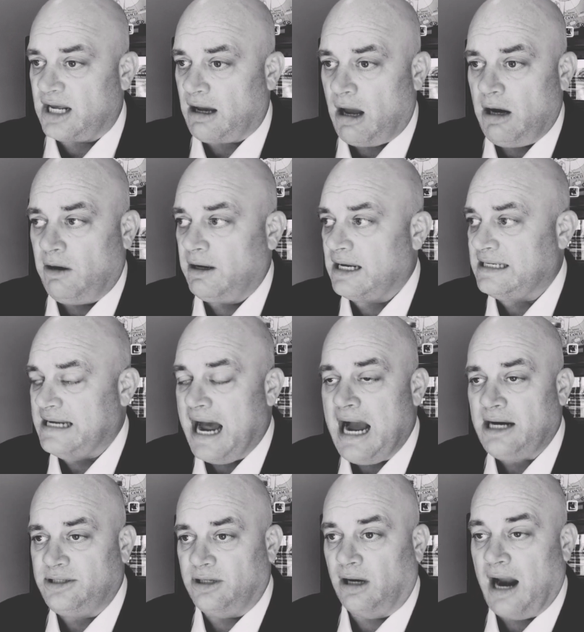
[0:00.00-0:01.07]
like hiring a
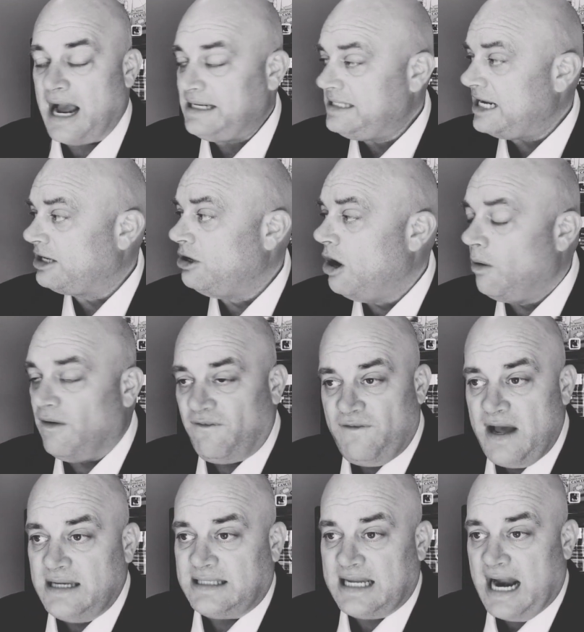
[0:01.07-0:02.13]
doctor. I take no
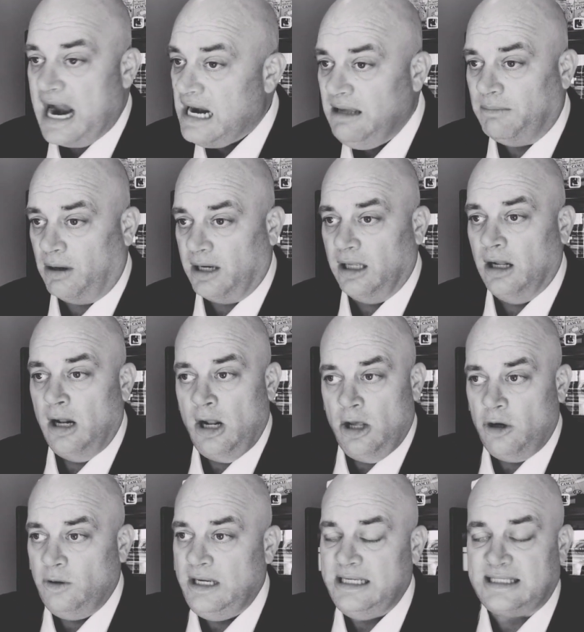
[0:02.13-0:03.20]
offense at anybody
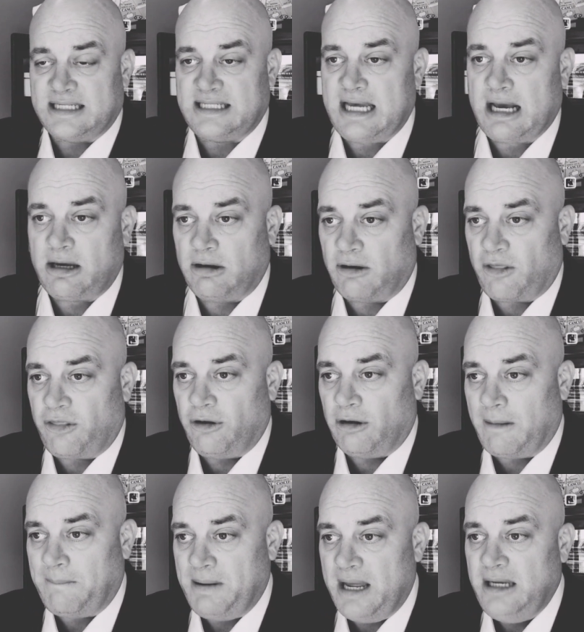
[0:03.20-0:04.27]
who needs a second or a
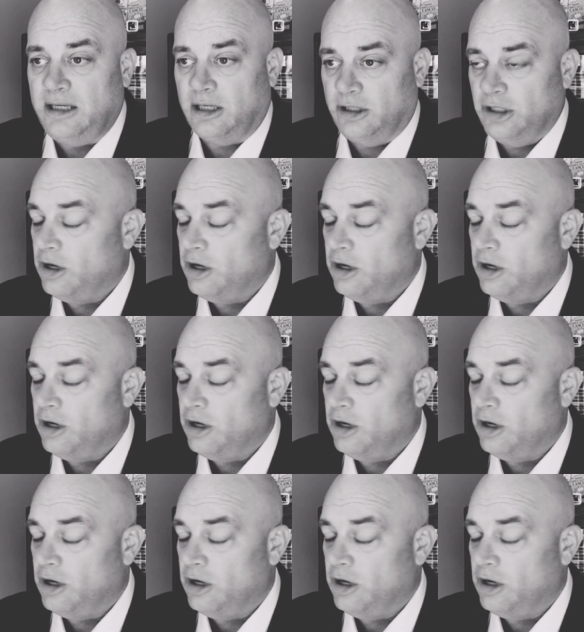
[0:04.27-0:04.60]
third opinion.